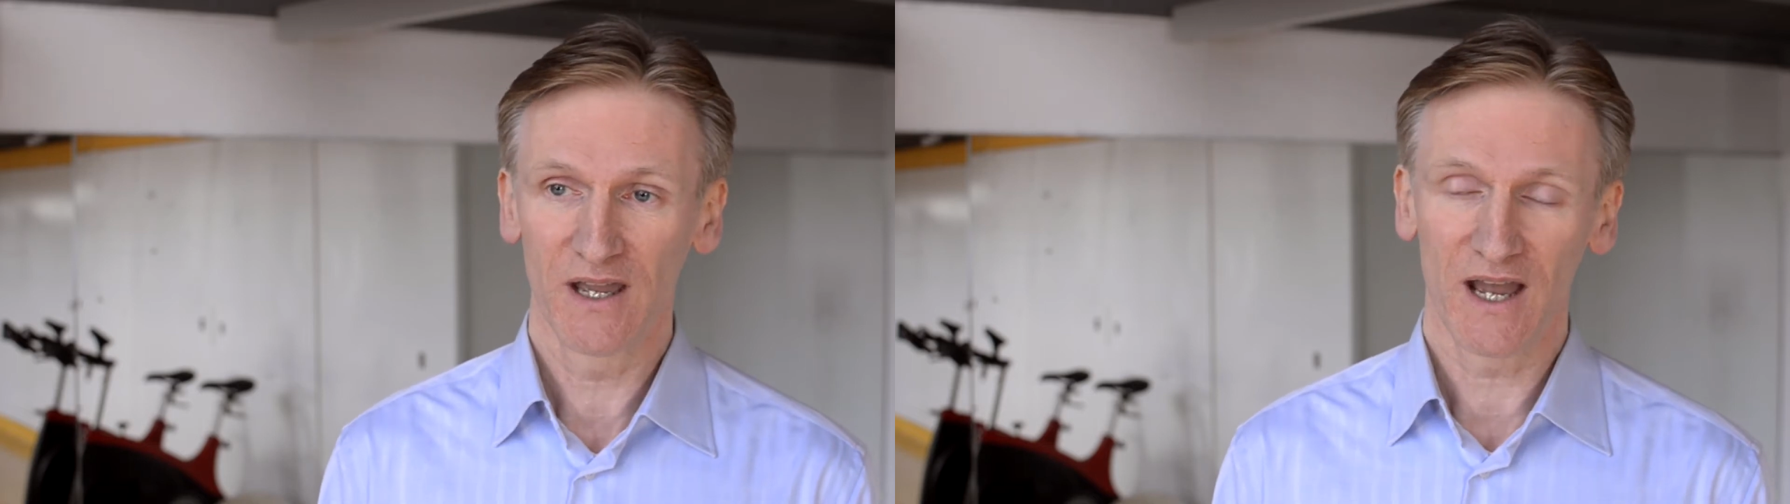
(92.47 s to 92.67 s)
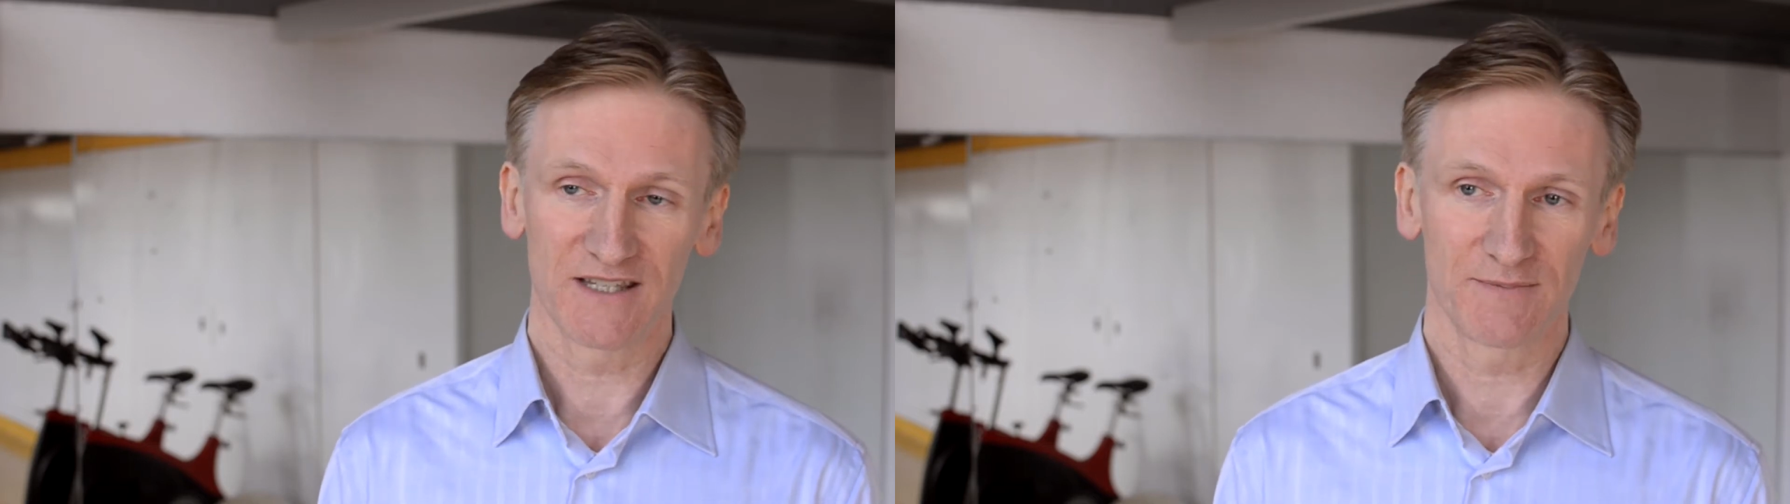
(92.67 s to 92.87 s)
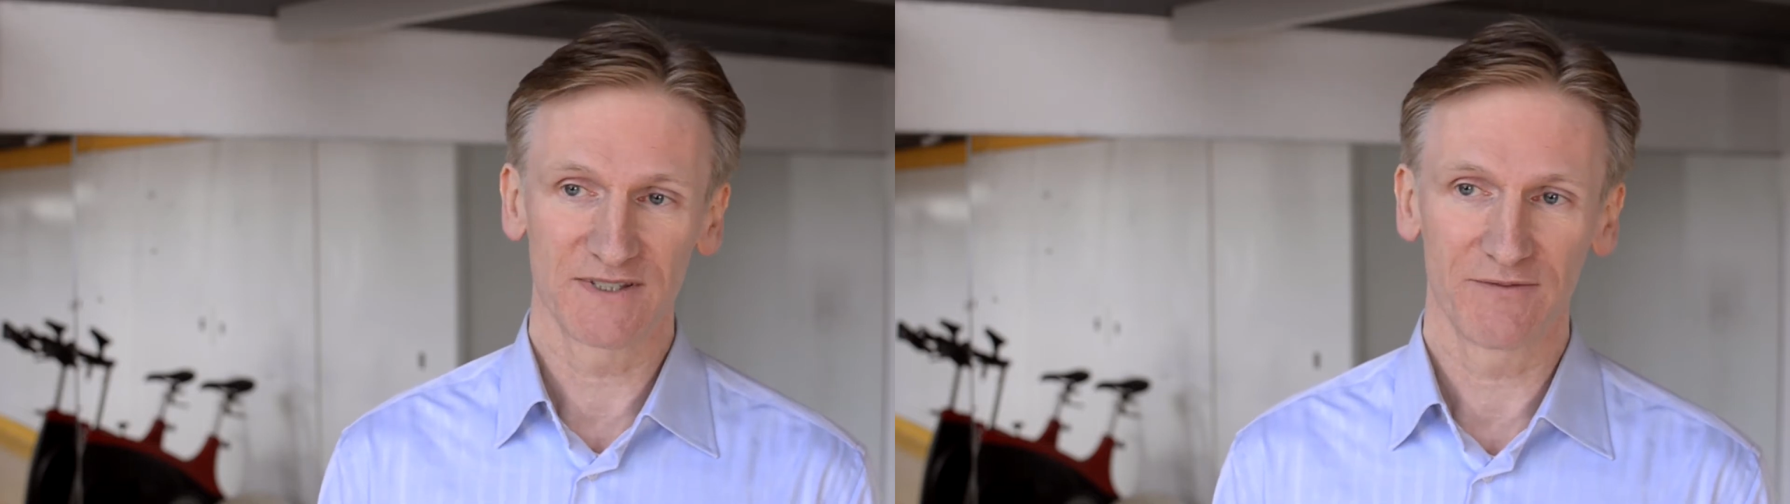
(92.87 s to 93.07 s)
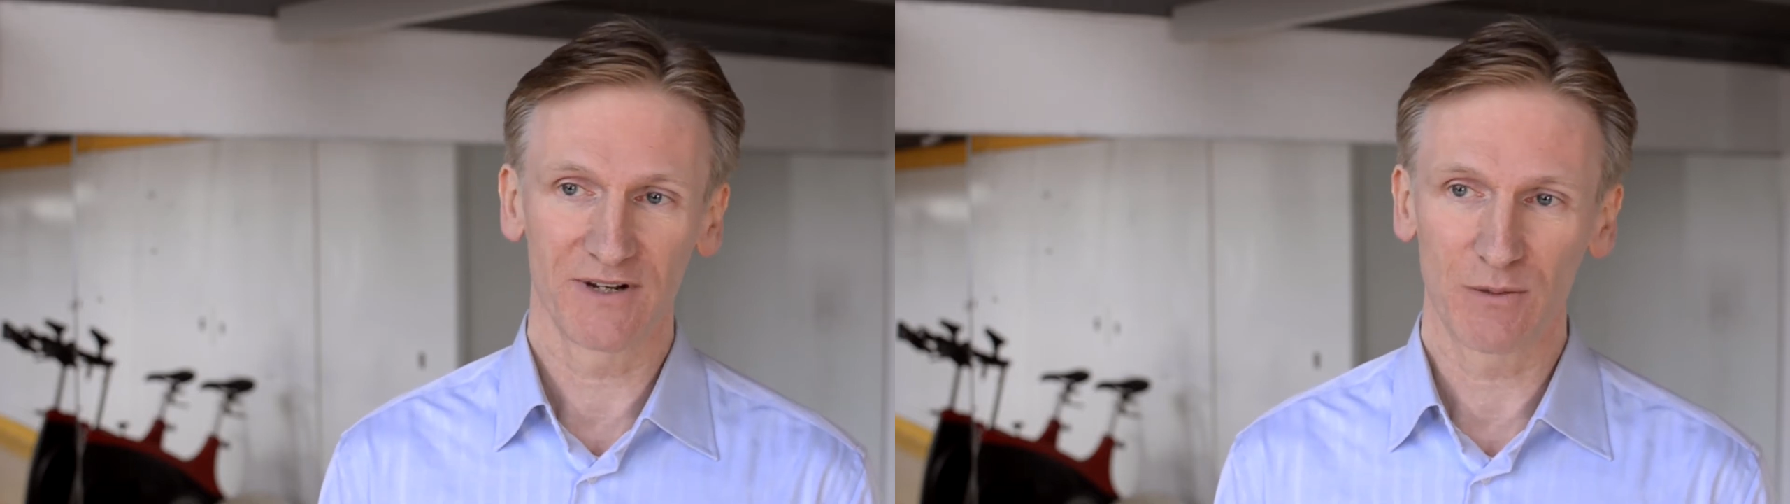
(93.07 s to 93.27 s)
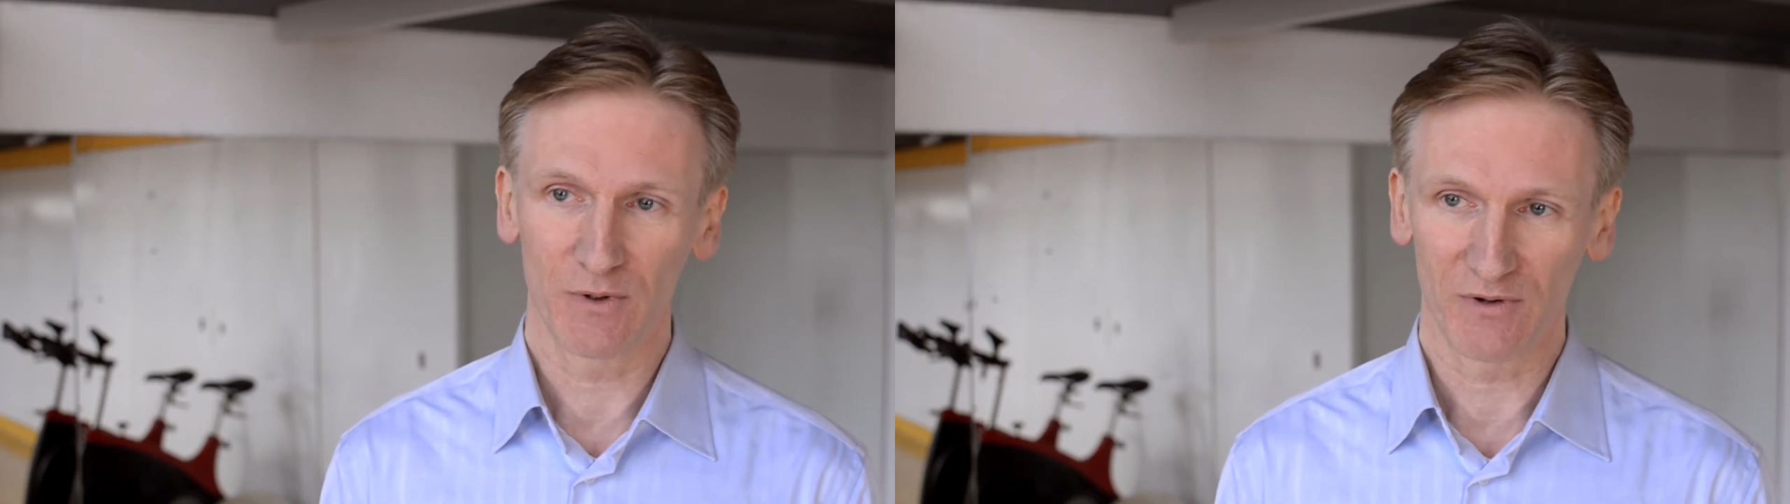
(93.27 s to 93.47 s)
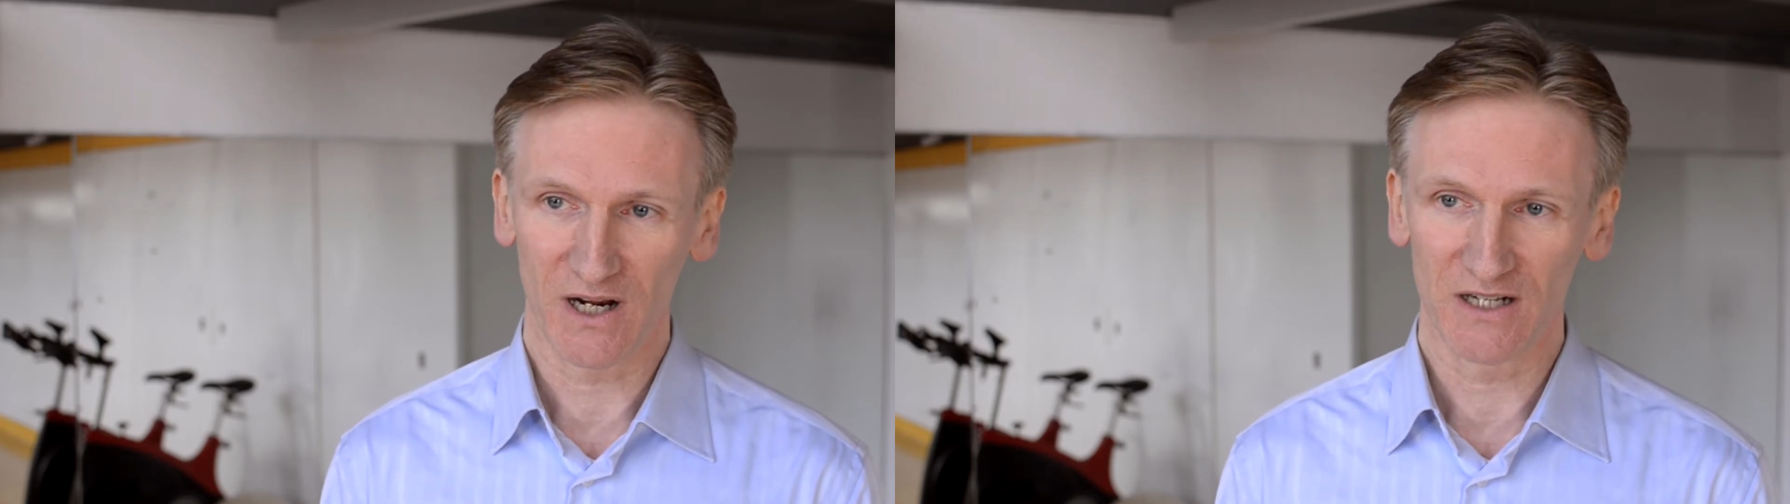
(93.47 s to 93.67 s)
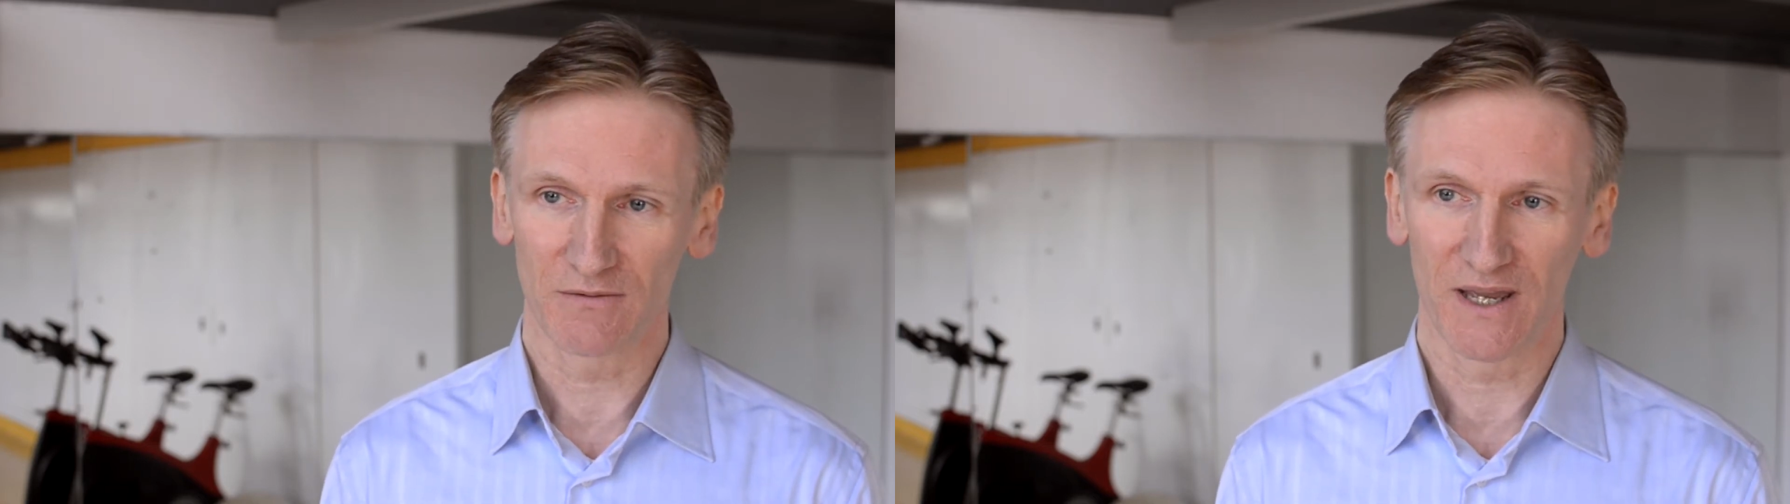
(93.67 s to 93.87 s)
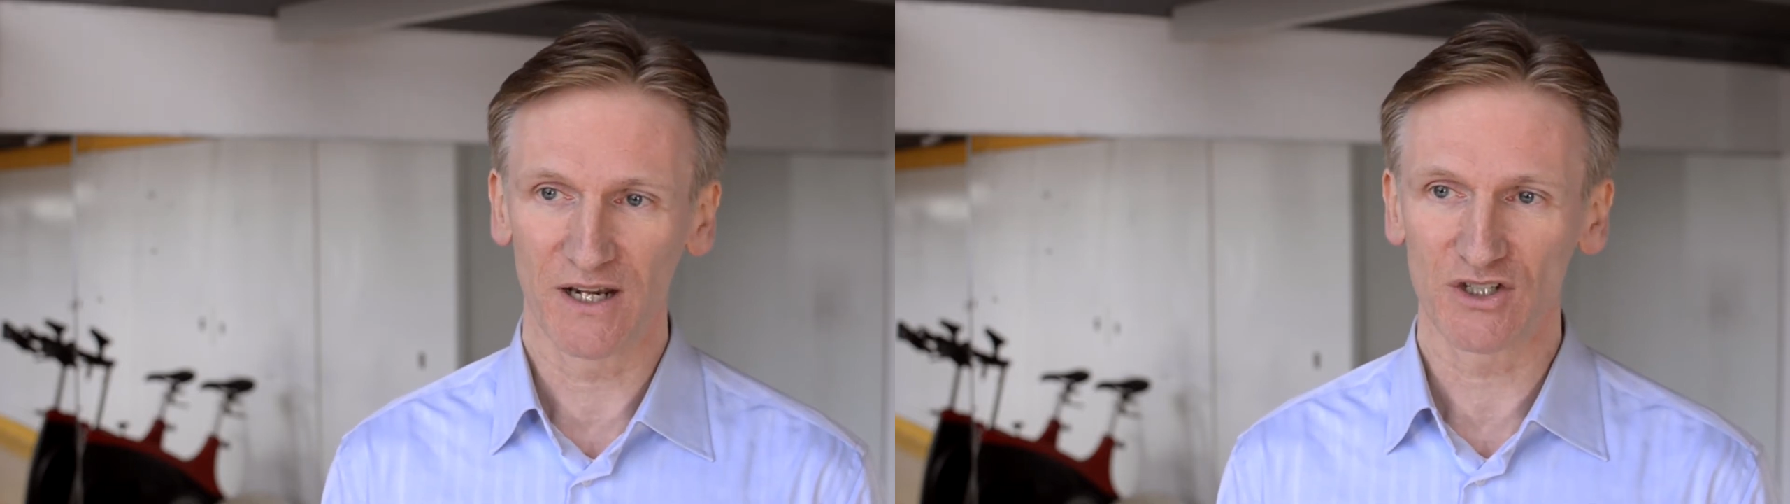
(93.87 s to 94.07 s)
And specifically with regard
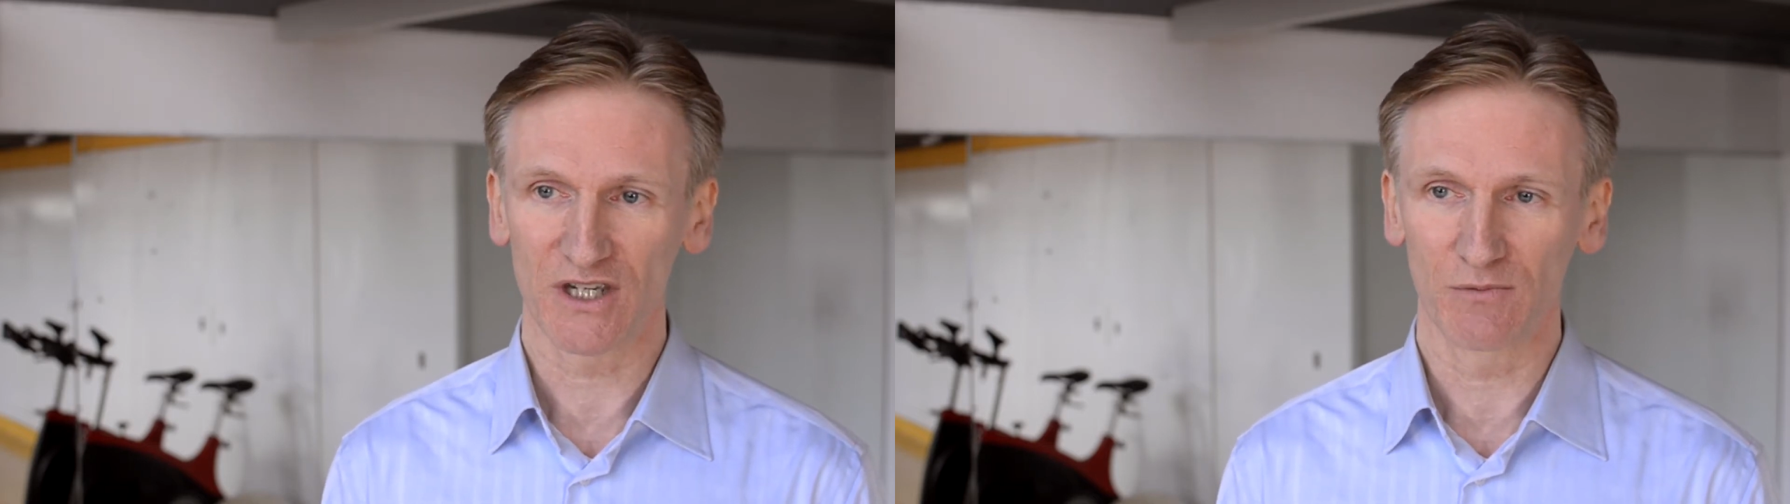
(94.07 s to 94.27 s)
to energy,